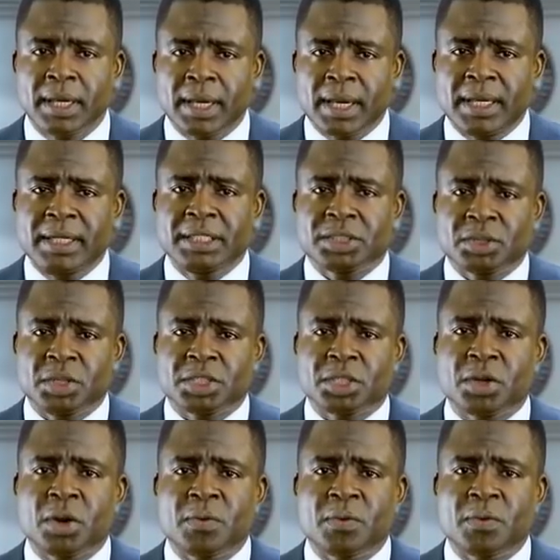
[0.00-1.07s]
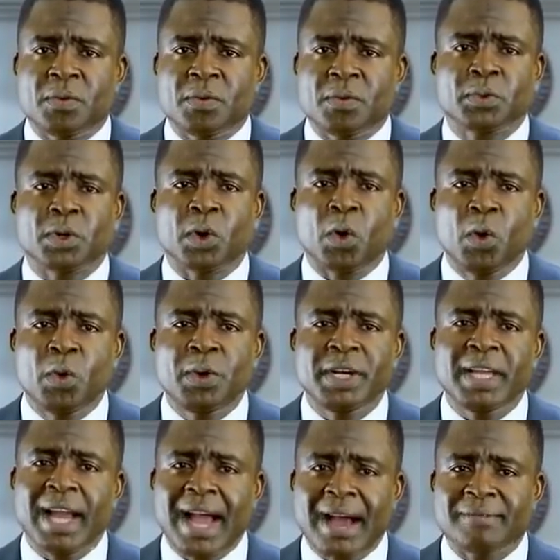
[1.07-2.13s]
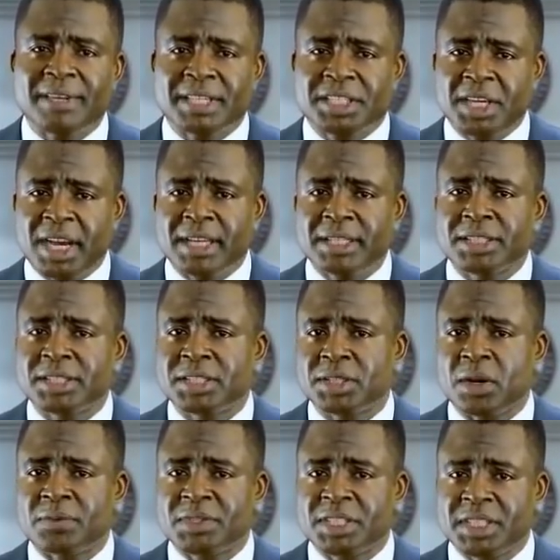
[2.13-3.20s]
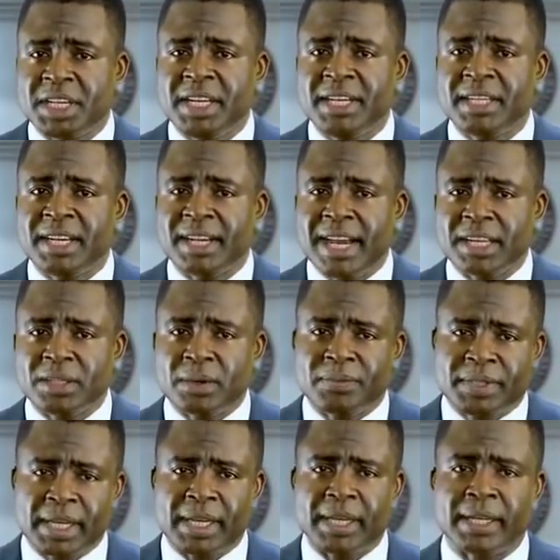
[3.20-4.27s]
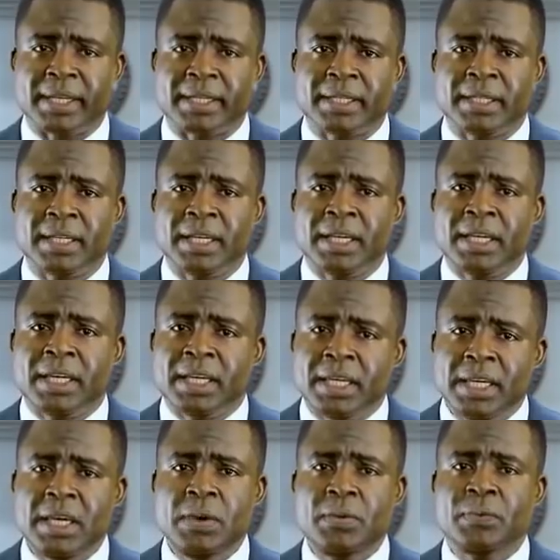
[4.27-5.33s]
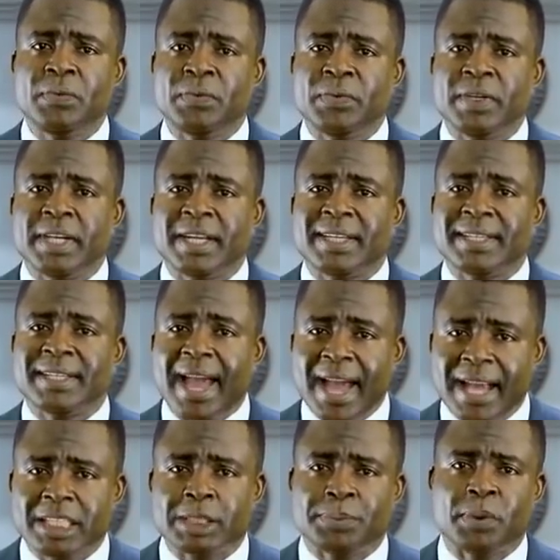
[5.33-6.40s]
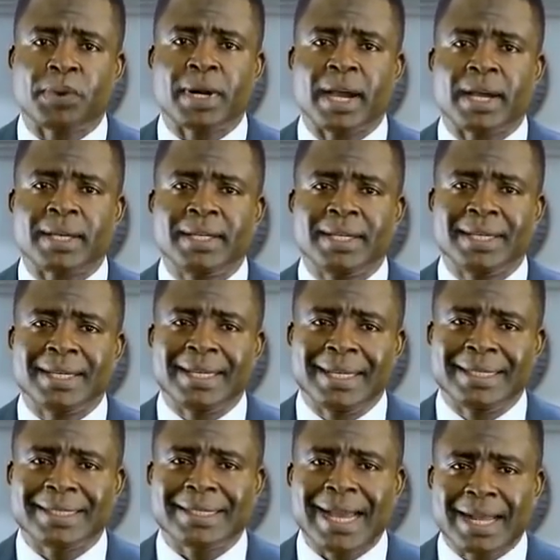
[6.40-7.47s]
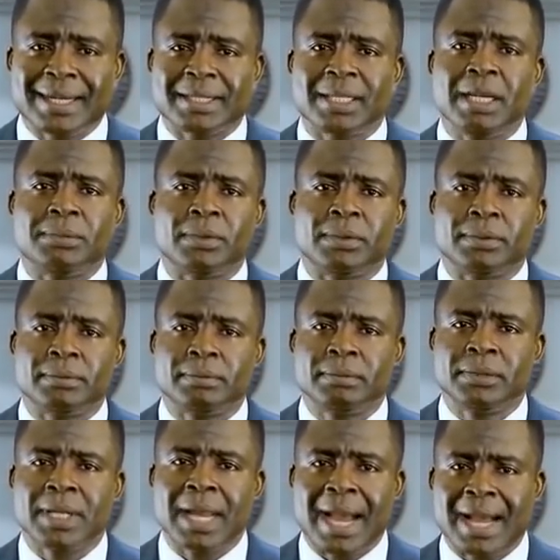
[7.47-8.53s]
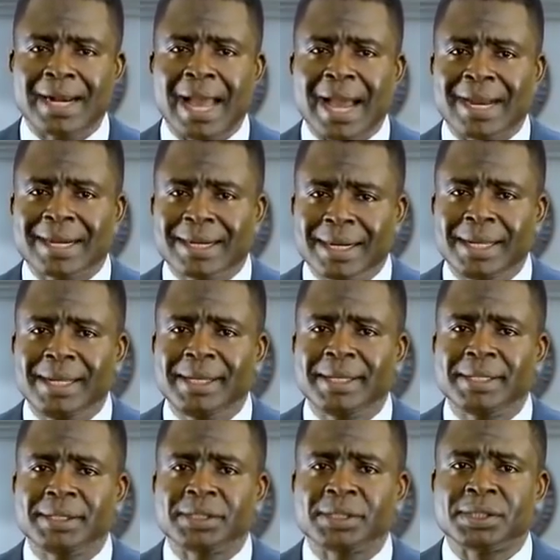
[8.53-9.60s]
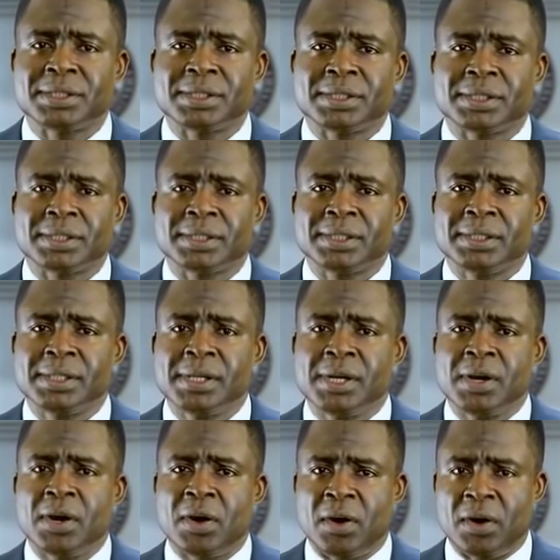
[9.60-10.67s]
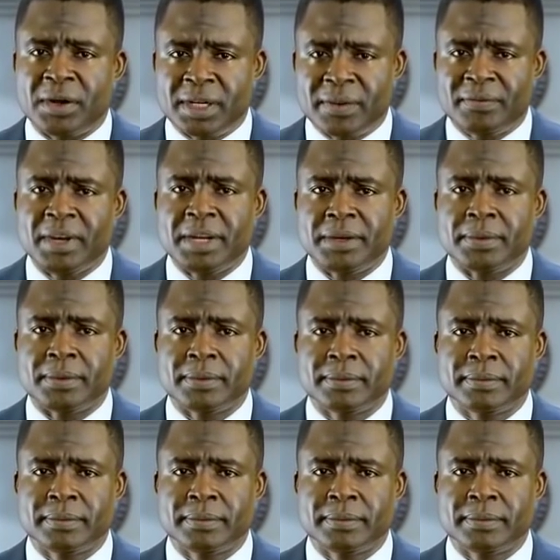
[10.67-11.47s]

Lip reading: Any such conference will only have a chance of seeing the light of day if the diaspora is at the table and agrees on the venue.